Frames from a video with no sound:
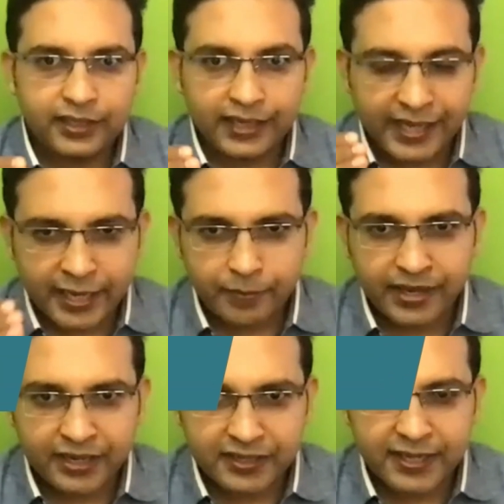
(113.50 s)

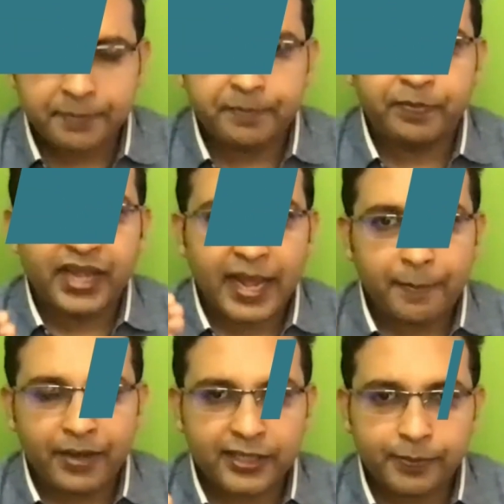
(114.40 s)
DNB exam,
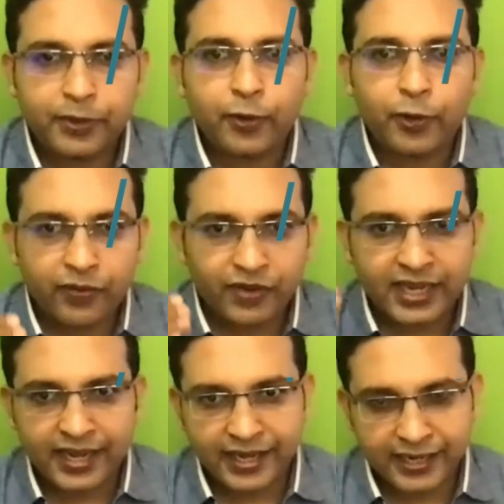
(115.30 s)
MRCP, or even the
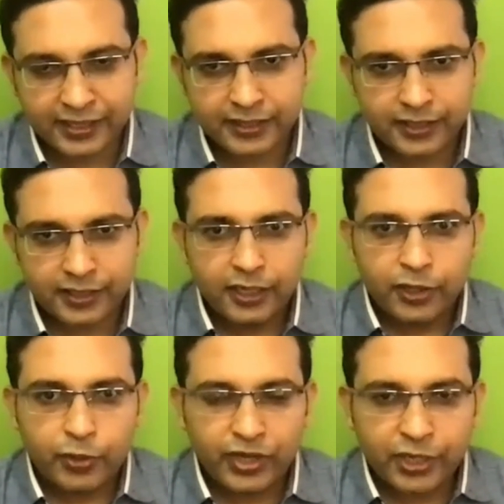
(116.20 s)
IAS,
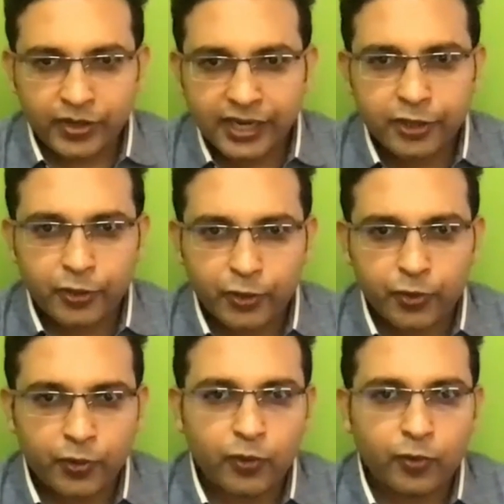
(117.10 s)
you need to get to
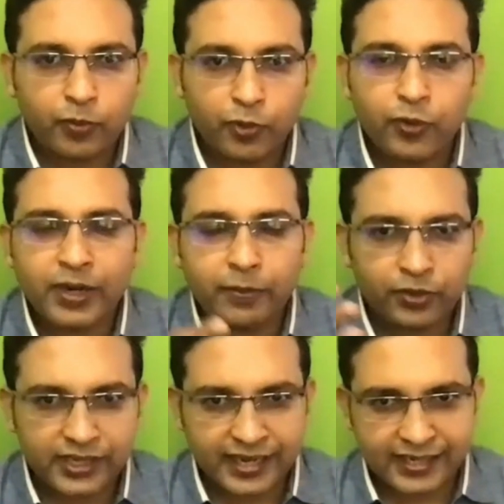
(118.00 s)
know more
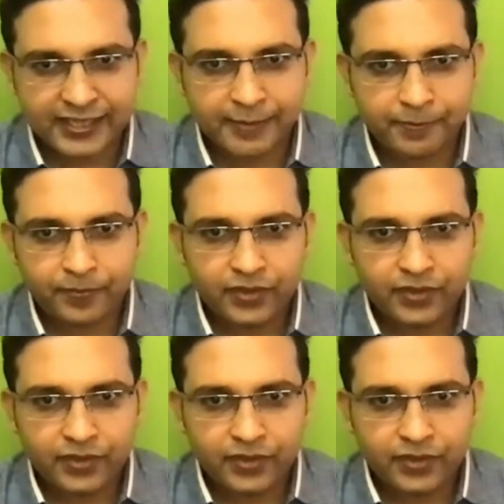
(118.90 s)
about the exam.